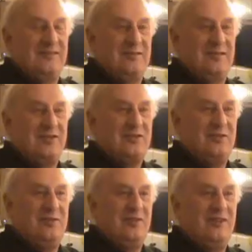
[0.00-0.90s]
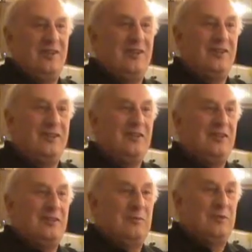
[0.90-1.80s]
flasher unit and the light
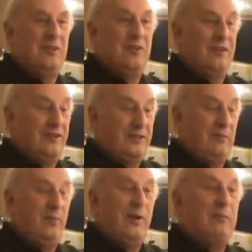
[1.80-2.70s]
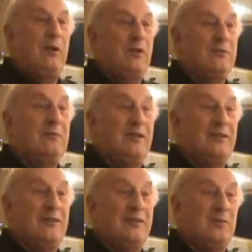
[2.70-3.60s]
was in a little Tupperware box
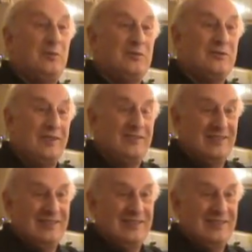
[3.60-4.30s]
mounted on the wall, so you